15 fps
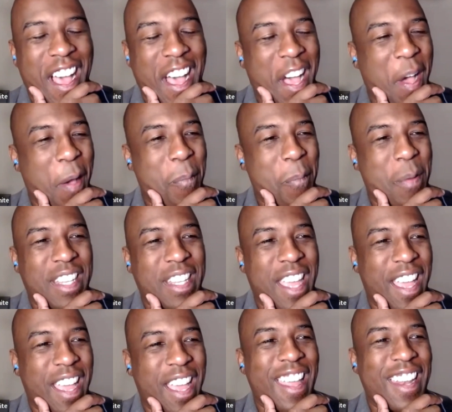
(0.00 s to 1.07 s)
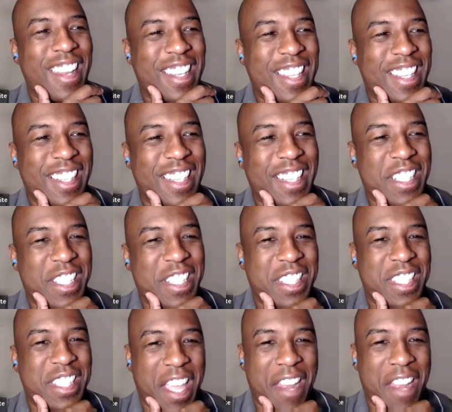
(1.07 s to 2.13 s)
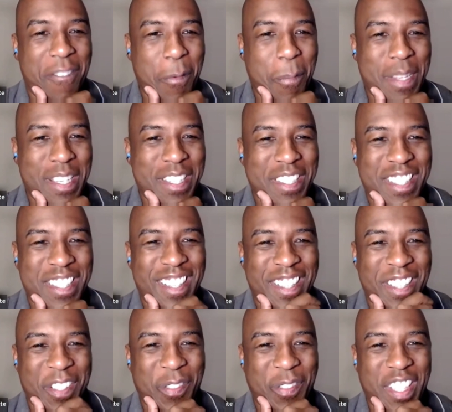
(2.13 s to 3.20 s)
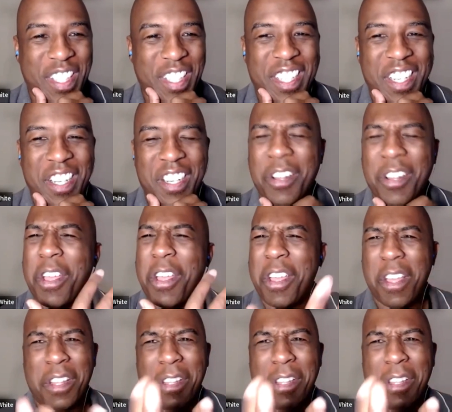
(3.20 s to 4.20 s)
But yeah, editing is kind of a beast a little bit there.